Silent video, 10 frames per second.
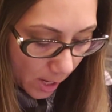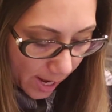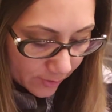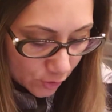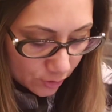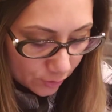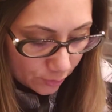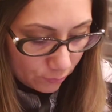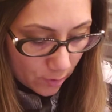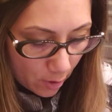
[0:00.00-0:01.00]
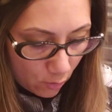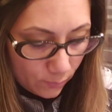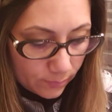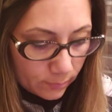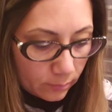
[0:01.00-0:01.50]
And just so you know,
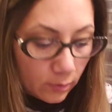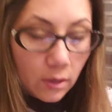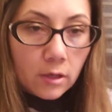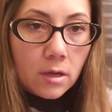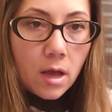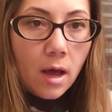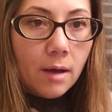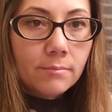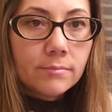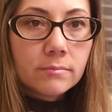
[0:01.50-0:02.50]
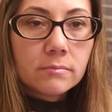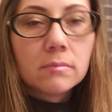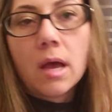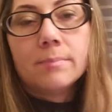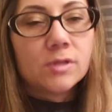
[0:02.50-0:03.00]
I'm
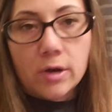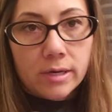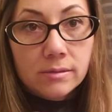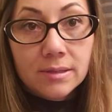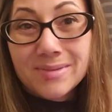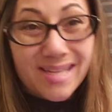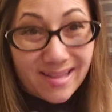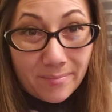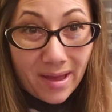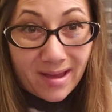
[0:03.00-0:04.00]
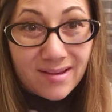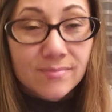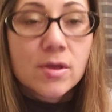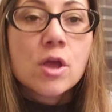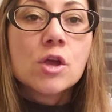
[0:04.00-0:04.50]
sorry, let me take that back.
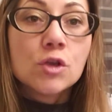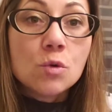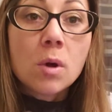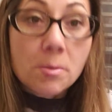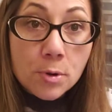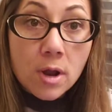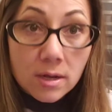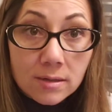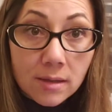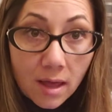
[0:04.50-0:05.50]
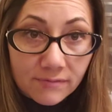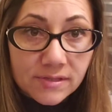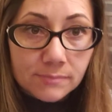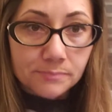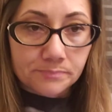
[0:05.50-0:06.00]
You want to put on
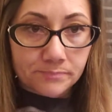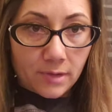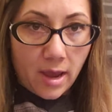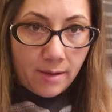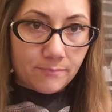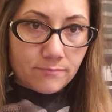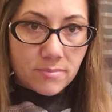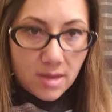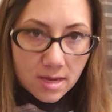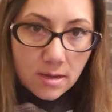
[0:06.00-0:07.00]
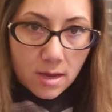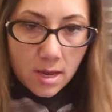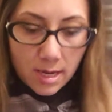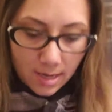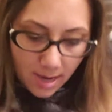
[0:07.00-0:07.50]
gloves, okay?
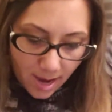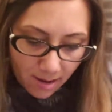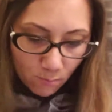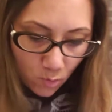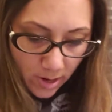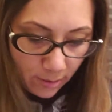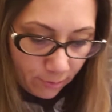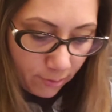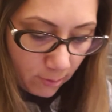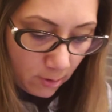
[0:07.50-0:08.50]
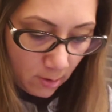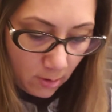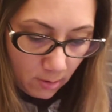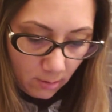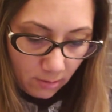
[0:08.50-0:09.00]
It came with
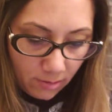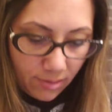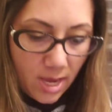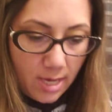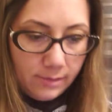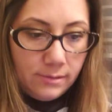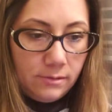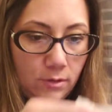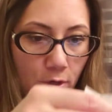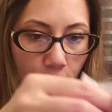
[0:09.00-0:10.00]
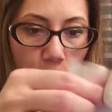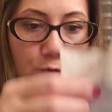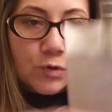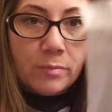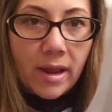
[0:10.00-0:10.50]
these, which
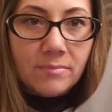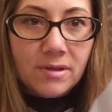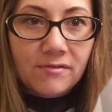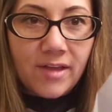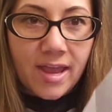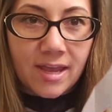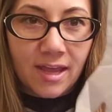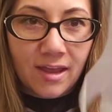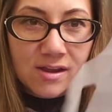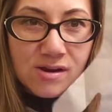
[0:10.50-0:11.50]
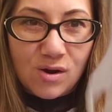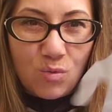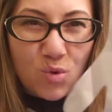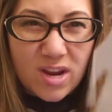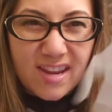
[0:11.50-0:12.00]
remind me of like
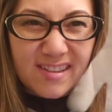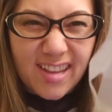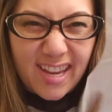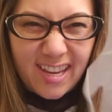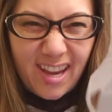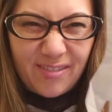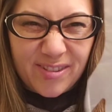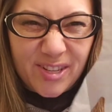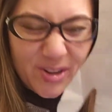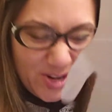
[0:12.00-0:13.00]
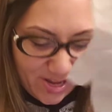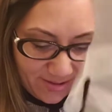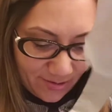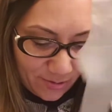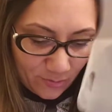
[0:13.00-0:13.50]
working in like a cafeteria.
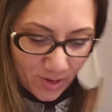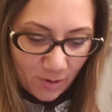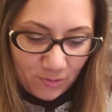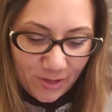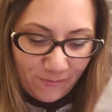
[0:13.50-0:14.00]
They're like really